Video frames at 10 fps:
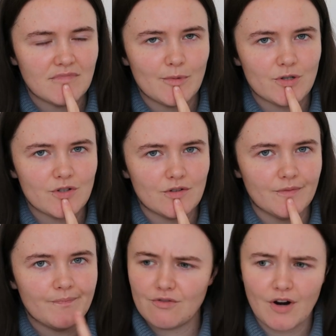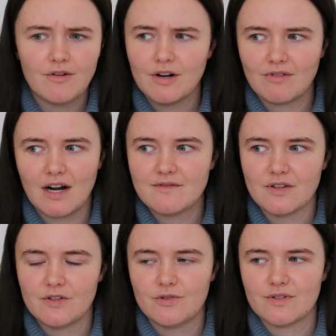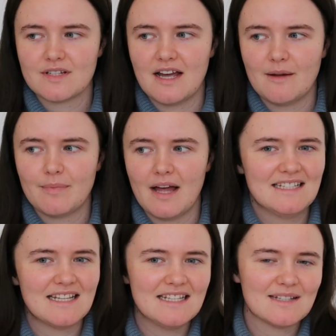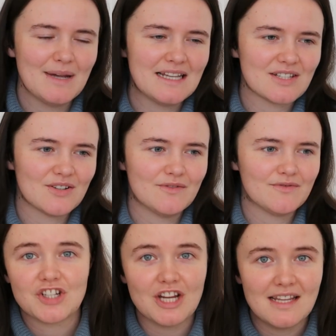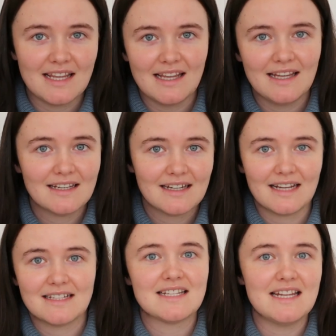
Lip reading: I'm not sure. The crow arrives on the doorstep. He's a bit sort of cheeky and